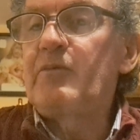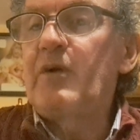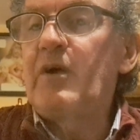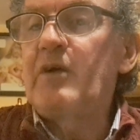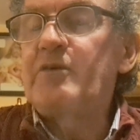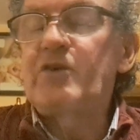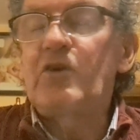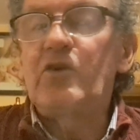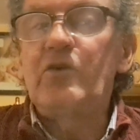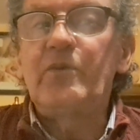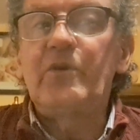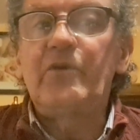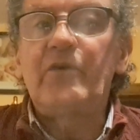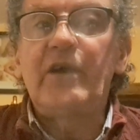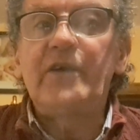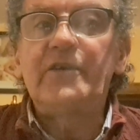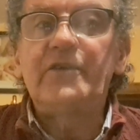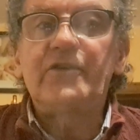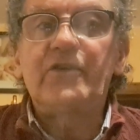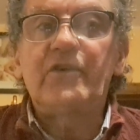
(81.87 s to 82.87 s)
a terrible
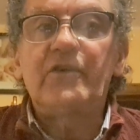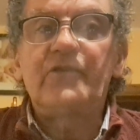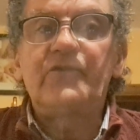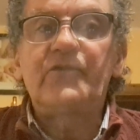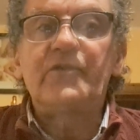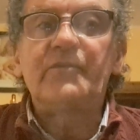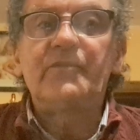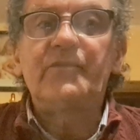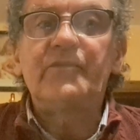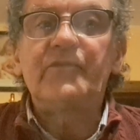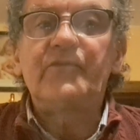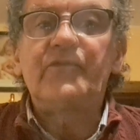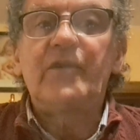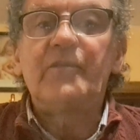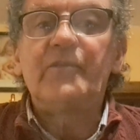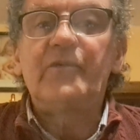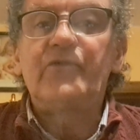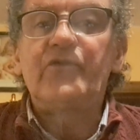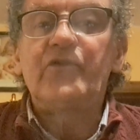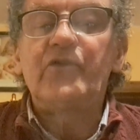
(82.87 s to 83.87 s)
ride, I thought, from
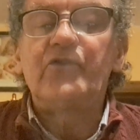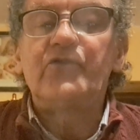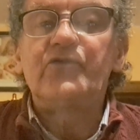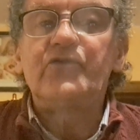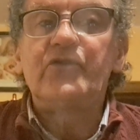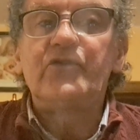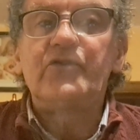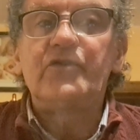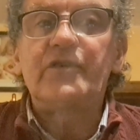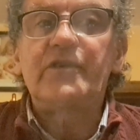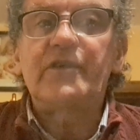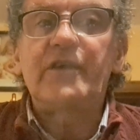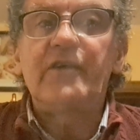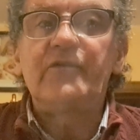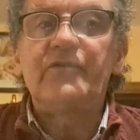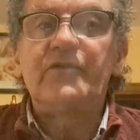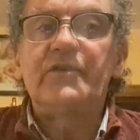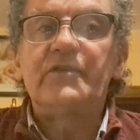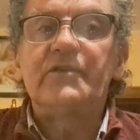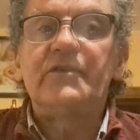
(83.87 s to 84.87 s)
a front runner,
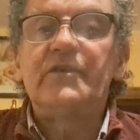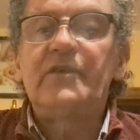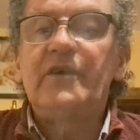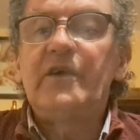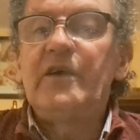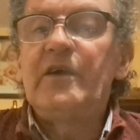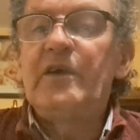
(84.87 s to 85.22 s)
Kevin